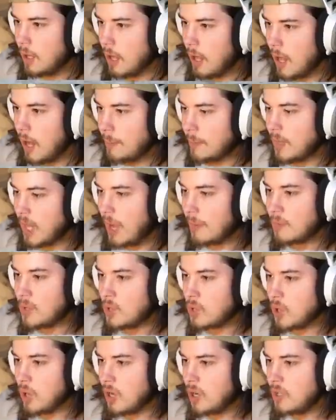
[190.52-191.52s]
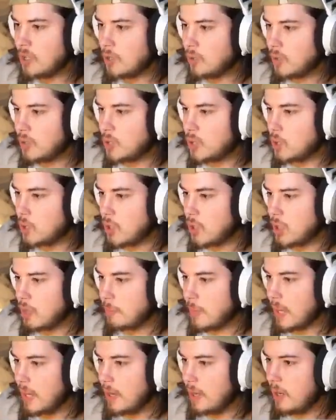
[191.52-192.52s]
I'm trying to do a trick,
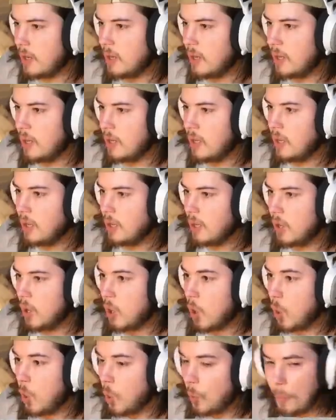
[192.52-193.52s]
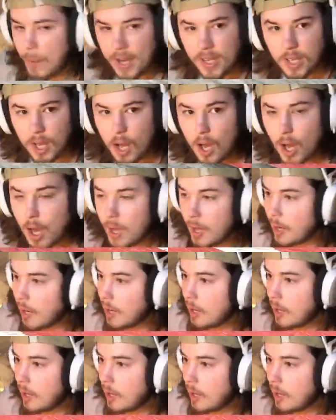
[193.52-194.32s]
man. Oh my god!